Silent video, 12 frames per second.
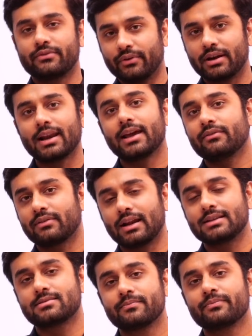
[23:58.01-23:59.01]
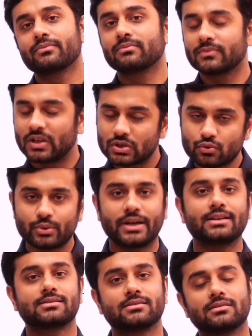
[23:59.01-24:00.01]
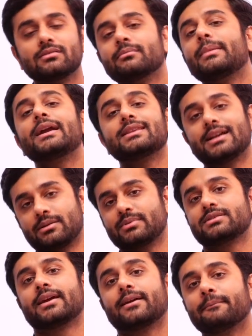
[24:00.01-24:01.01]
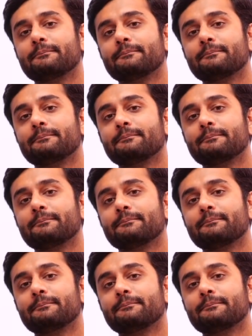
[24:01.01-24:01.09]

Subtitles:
1 live class, students made that mistake.